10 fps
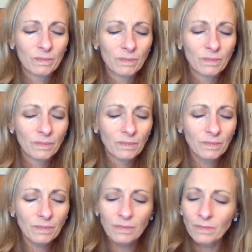
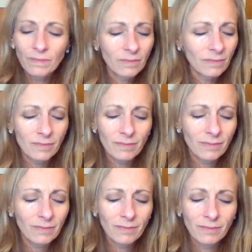
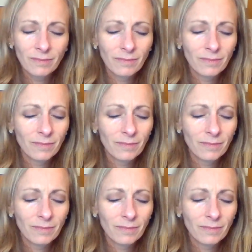(no one is talking)